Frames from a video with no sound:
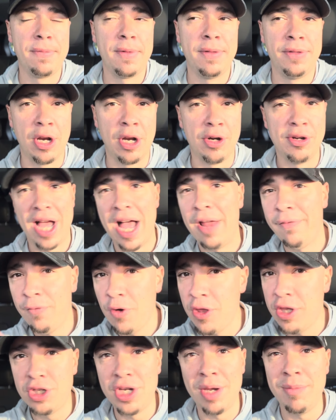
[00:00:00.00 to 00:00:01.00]
They're not
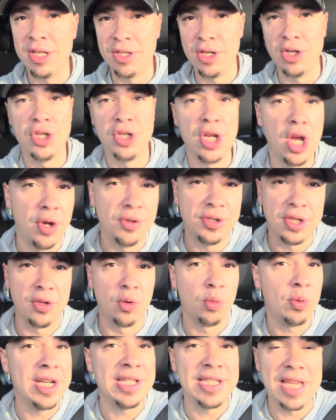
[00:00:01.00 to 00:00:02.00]
for the Jimmys and Joes and the
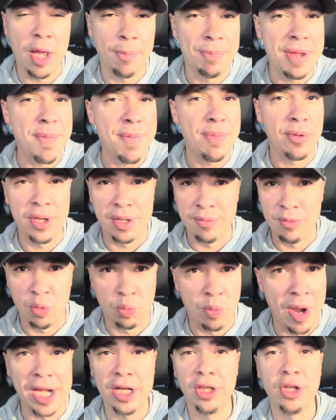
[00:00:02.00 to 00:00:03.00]
retail people and the
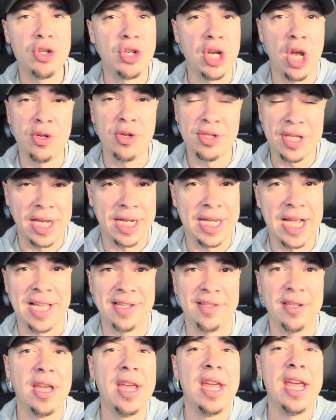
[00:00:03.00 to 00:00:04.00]
regular Joes like
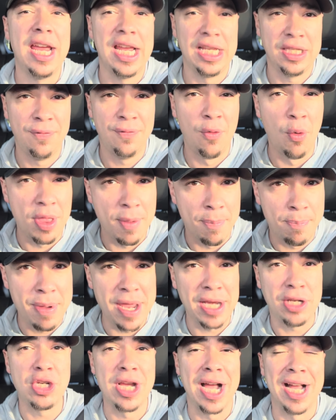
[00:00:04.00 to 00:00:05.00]
us. It's for the
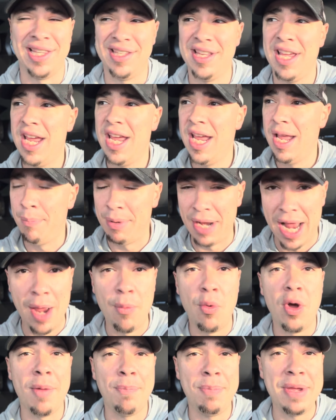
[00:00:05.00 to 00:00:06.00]
big shots. But I
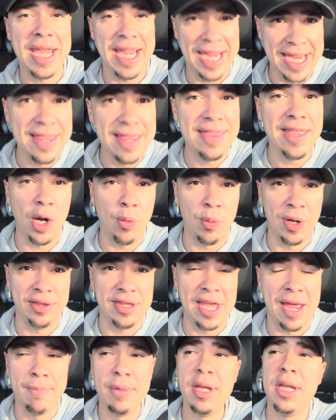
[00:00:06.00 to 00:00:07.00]
want to be in there with
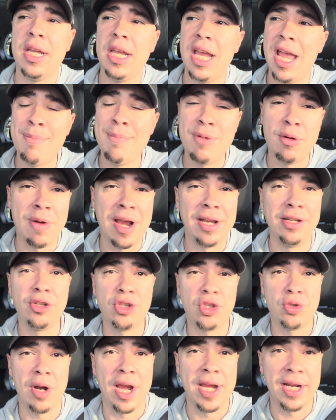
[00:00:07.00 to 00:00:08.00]
them and be ready to
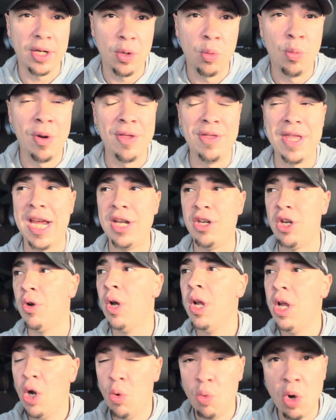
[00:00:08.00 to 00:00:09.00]
strike when they do.
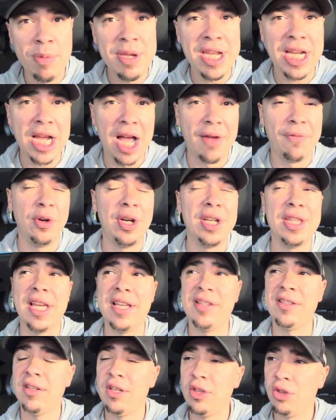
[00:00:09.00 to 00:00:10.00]
We'll be covering
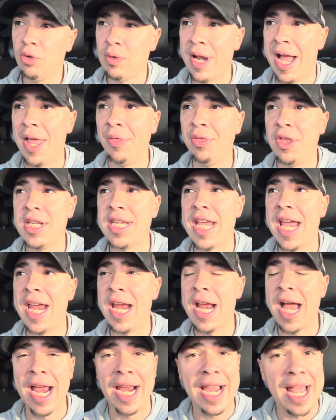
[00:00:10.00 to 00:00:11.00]
this throughout the
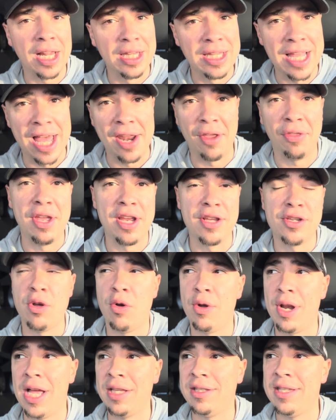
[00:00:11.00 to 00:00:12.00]
day. I got a lot of things
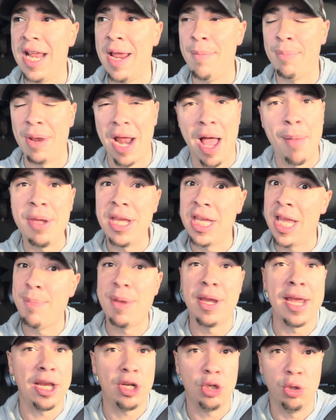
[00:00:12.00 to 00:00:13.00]
going on today, but I'll be
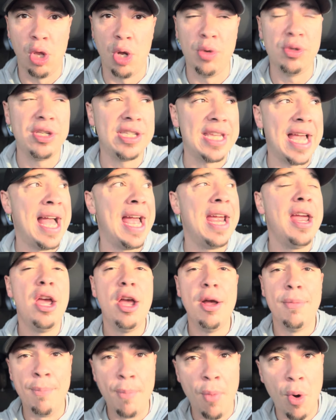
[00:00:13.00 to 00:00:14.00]
keeping a close eye.
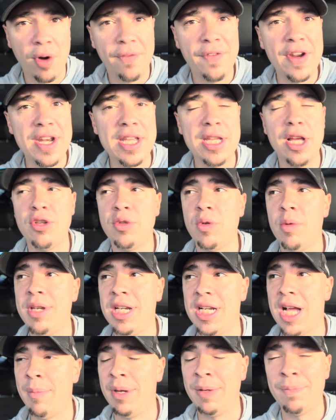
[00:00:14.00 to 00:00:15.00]
More videos will be
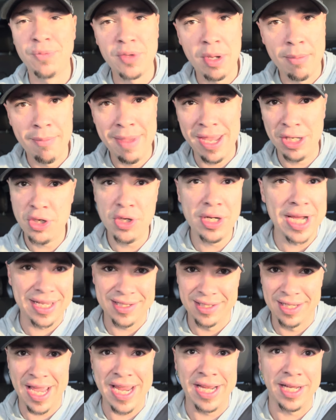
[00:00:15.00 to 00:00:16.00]
coming. Make sure you
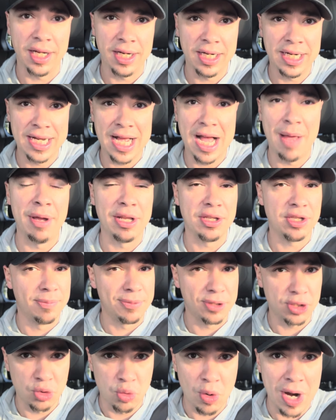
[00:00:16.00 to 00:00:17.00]
guys like, comment,
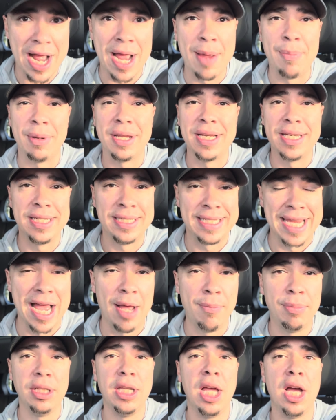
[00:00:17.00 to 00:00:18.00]
subscribe
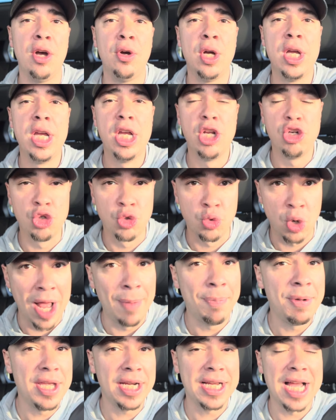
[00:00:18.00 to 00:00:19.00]
down below.
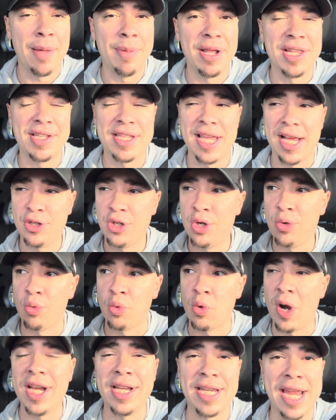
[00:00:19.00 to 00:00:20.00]
Drop in the comment section
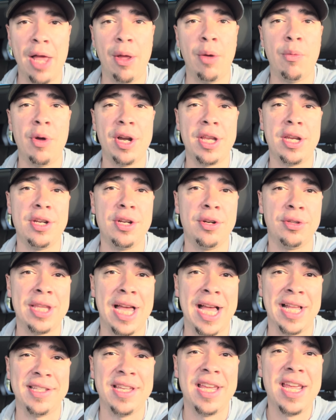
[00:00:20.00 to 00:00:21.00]
right now. I want to hear your
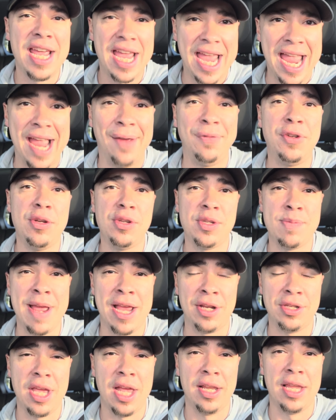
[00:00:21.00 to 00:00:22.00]
thoughts after you
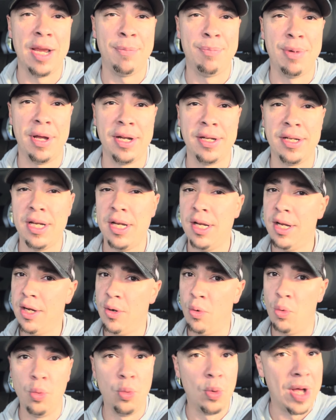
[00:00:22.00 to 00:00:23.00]
smash that like button.
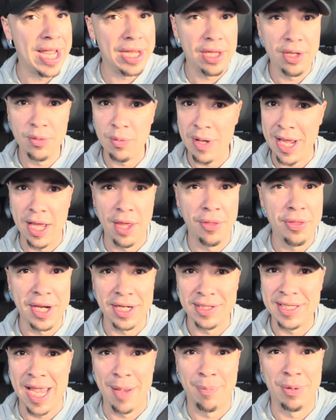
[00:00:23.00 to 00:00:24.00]
Wild, wild
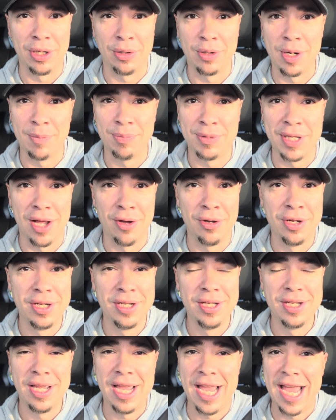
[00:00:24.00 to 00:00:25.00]
things happen in crypto.
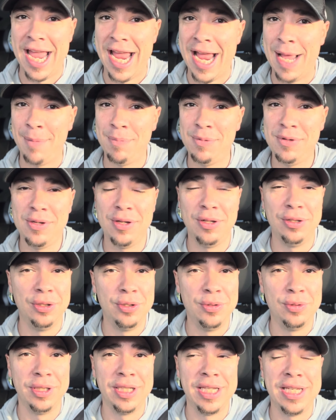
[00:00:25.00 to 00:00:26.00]

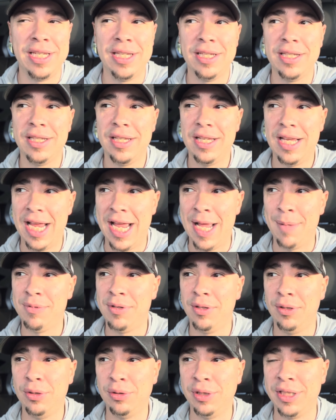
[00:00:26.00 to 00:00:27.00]
Absolutely,
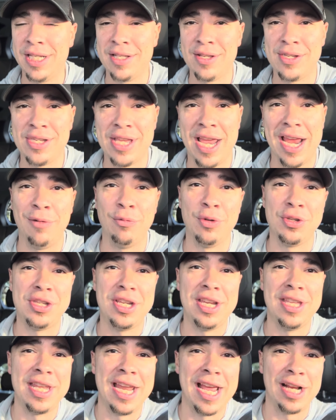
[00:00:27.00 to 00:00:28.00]
absolutely insane. We'll
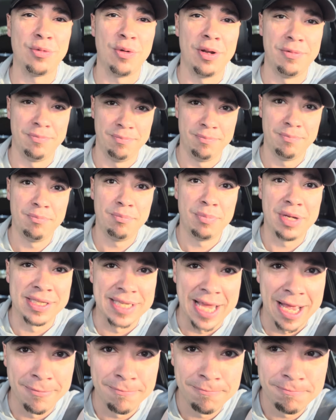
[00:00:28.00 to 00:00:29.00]
see you in the next one.
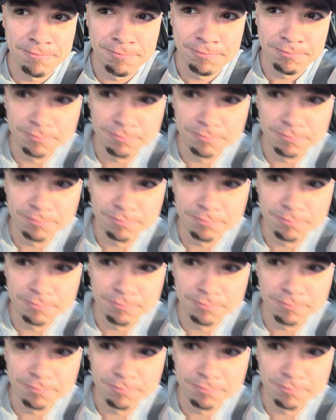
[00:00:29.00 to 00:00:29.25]
Peace out.